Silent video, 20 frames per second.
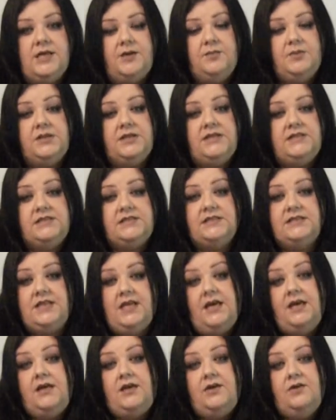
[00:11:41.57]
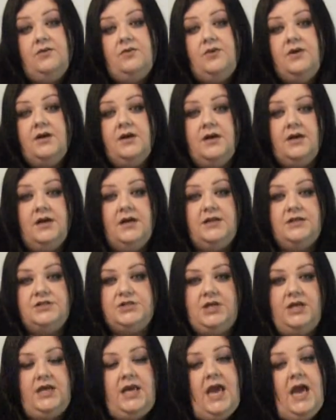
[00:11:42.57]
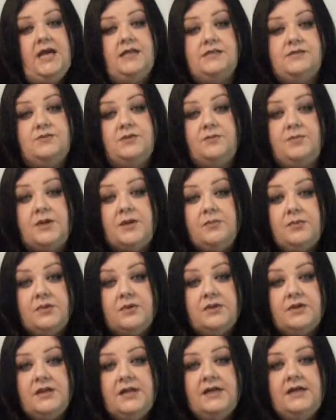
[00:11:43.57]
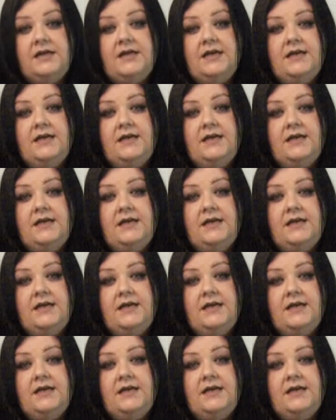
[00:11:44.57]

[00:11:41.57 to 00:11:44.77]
say please and thank you, shake hands with people.